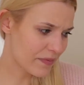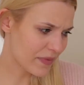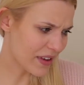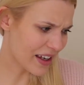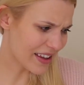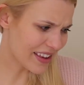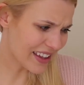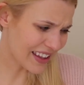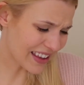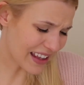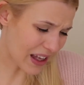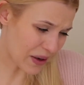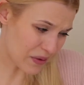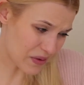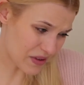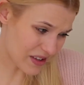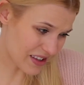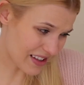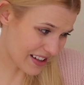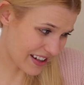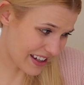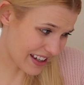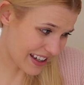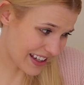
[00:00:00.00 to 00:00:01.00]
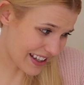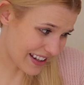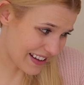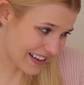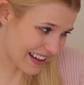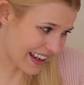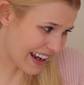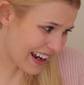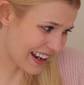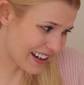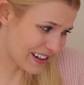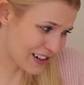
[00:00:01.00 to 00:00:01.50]
I think that was like
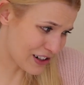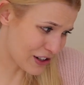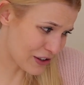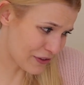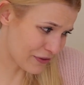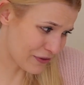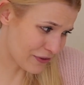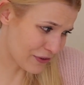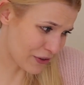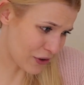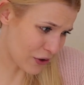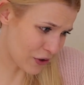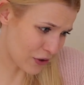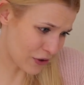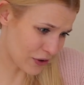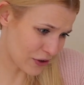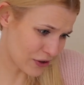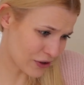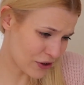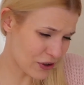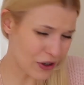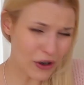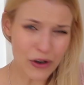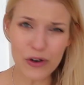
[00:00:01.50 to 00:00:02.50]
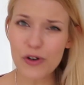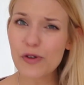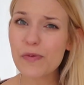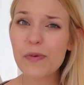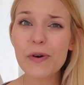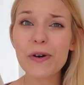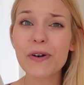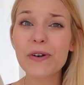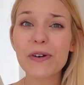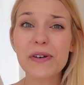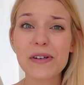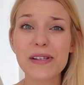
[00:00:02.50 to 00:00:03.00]
the end of
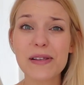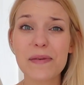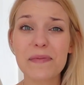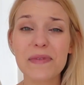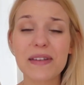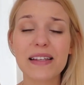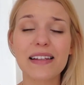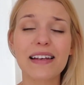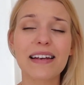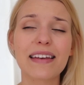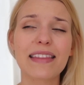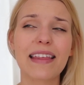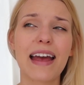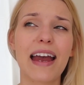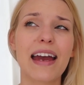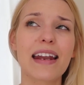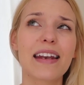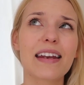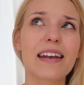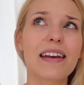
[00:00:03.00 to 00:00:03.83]
October or something like that.